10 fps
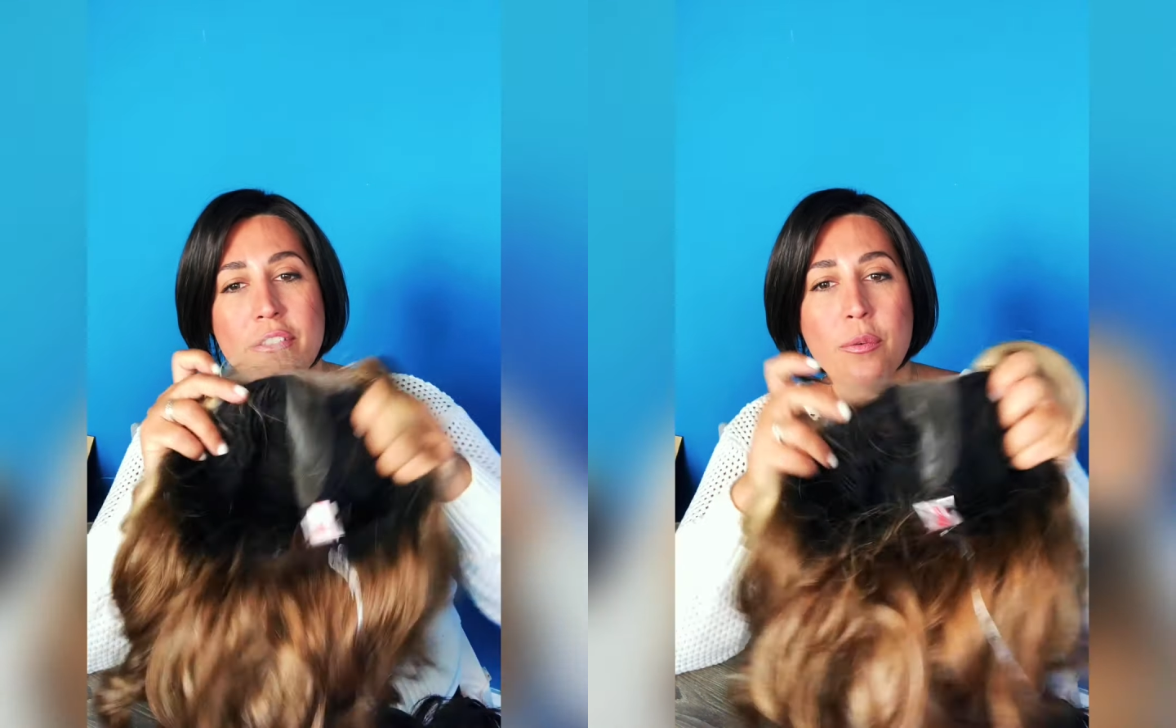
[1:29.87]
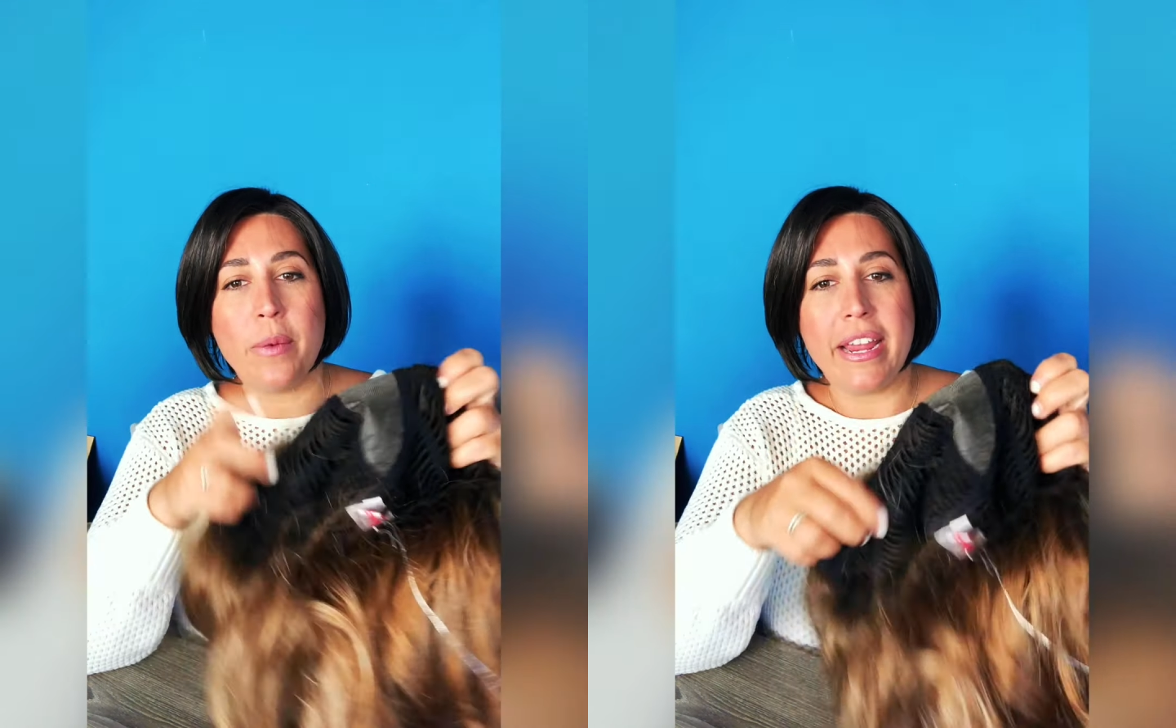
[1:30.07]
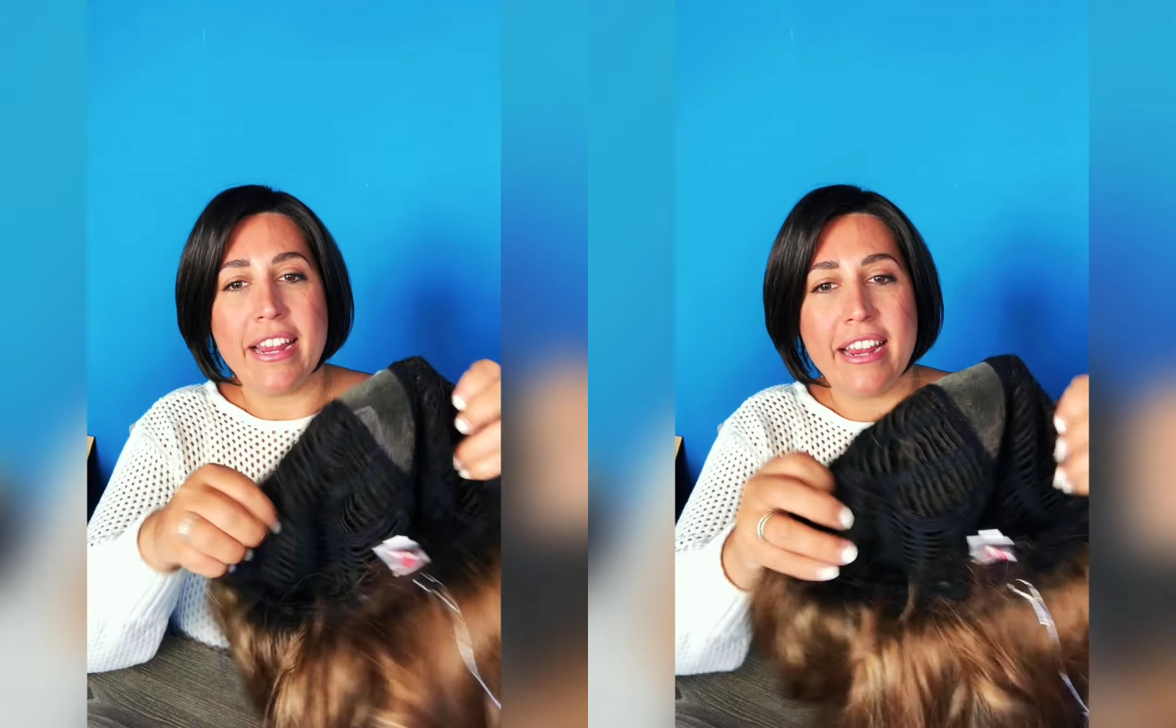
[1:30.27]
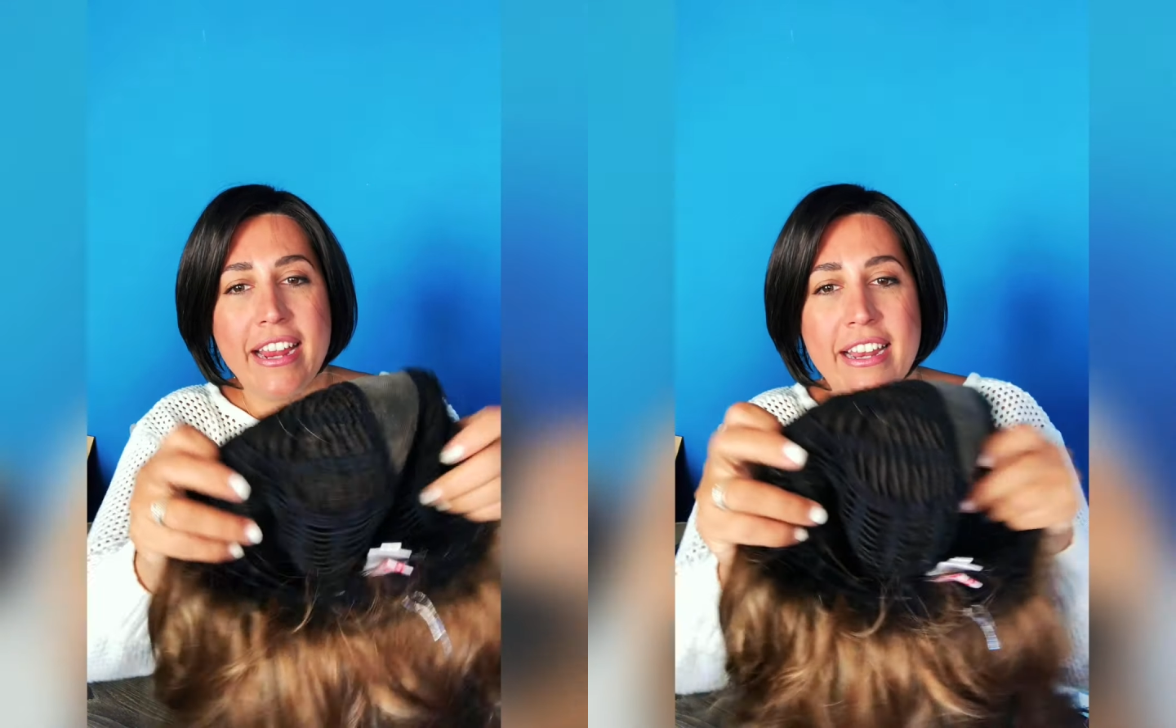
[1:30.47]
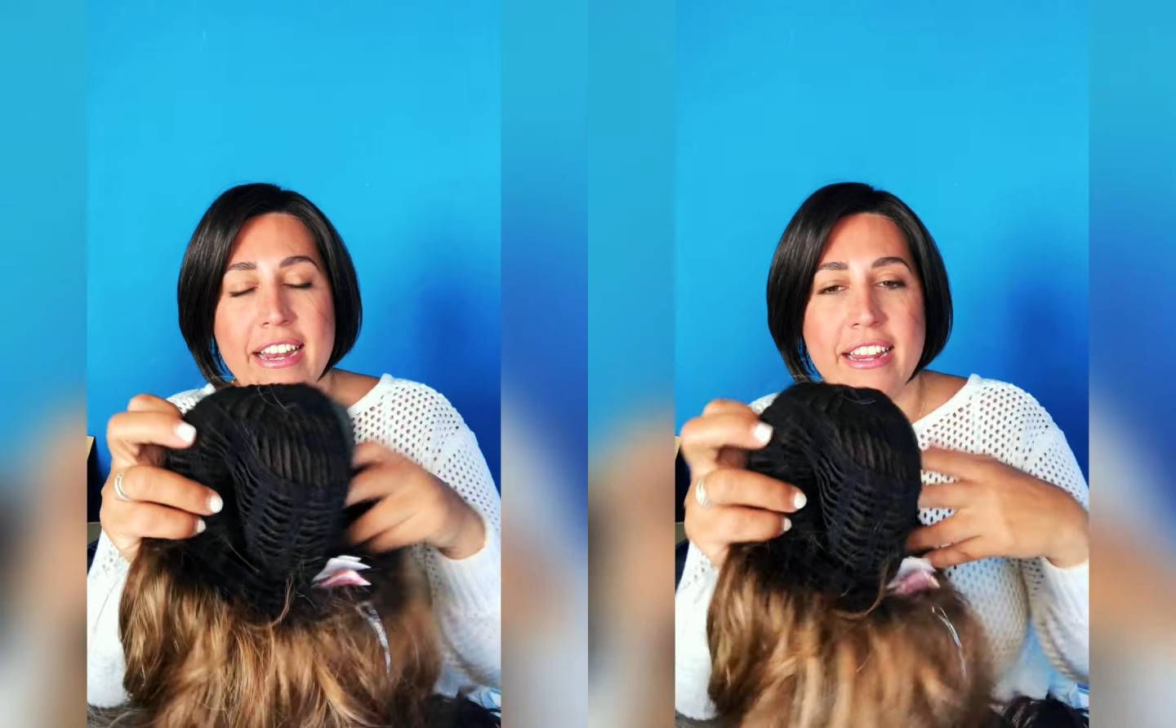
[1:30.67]
the way
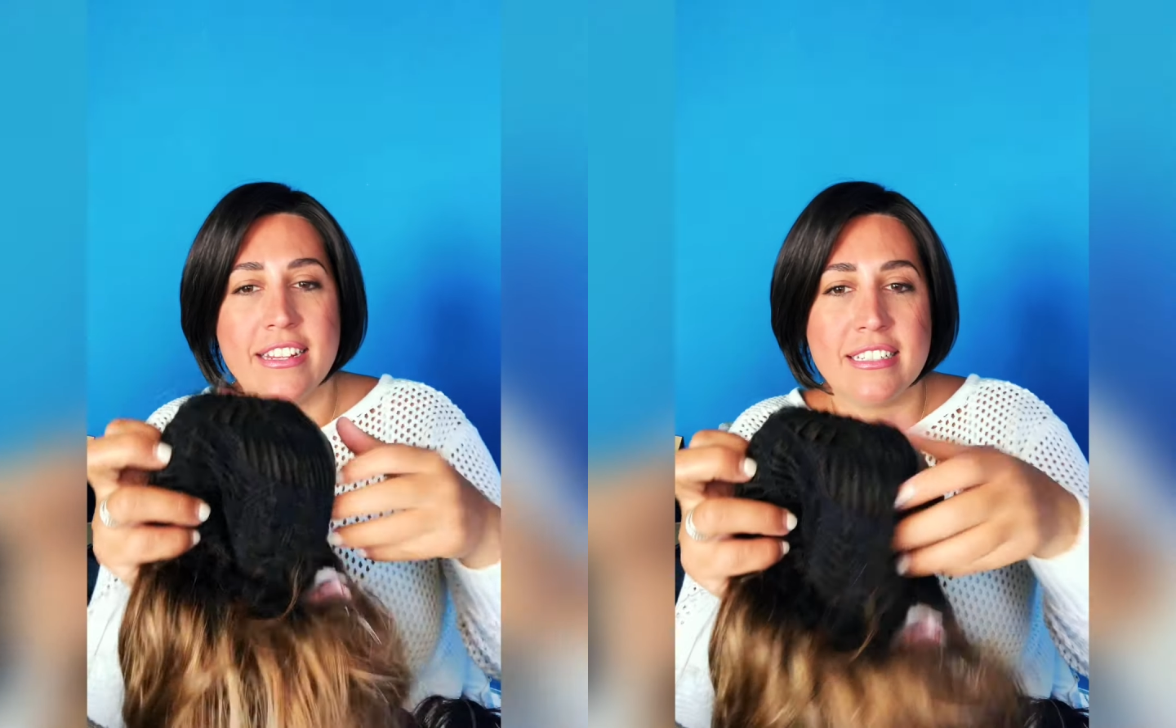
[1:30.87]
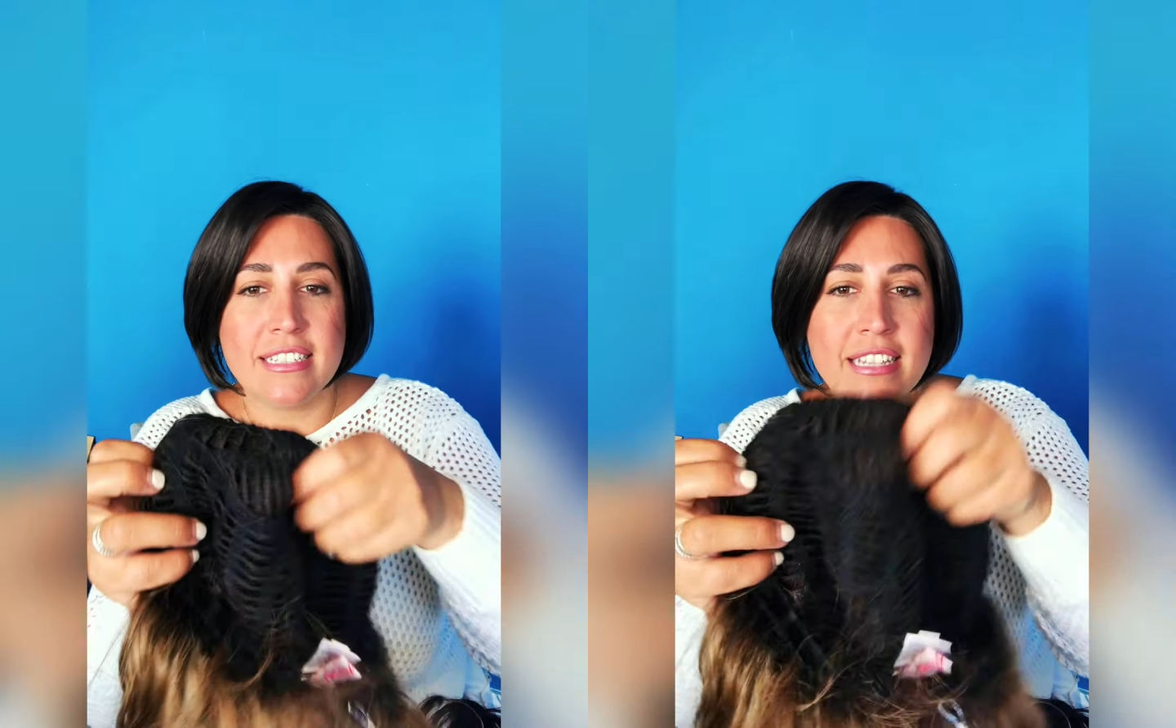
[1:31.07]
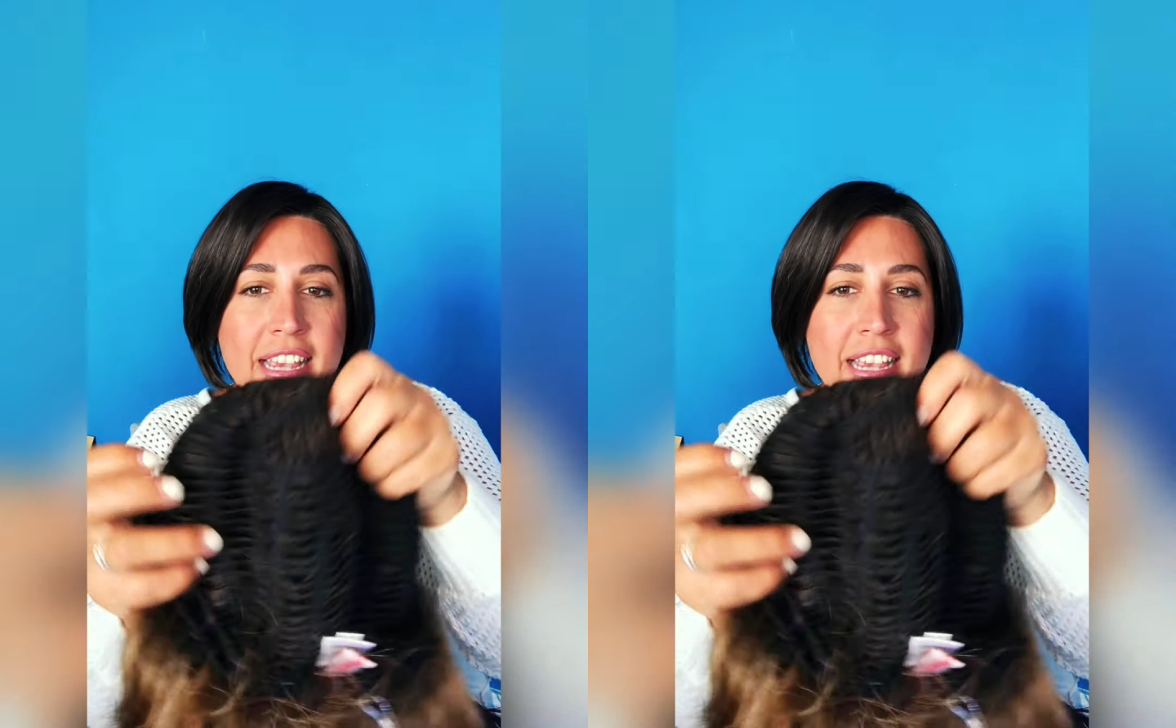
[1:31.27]
it is.